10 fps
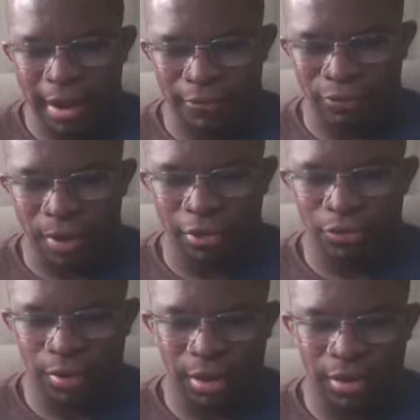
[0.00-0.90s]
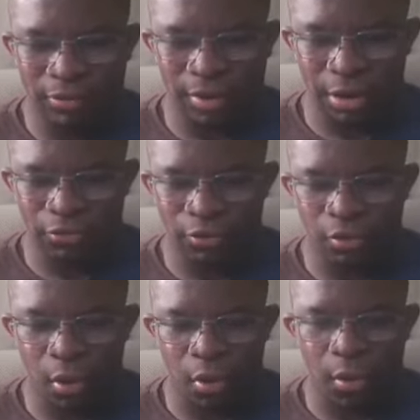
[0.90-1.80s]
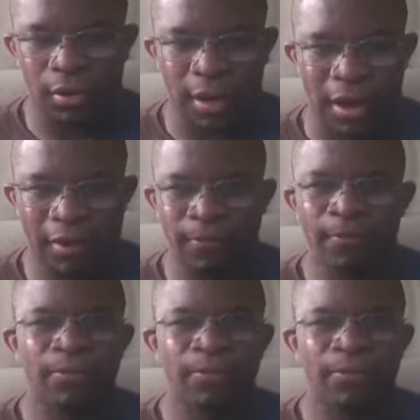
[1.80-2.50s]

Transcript: I was watching one of his lectures online,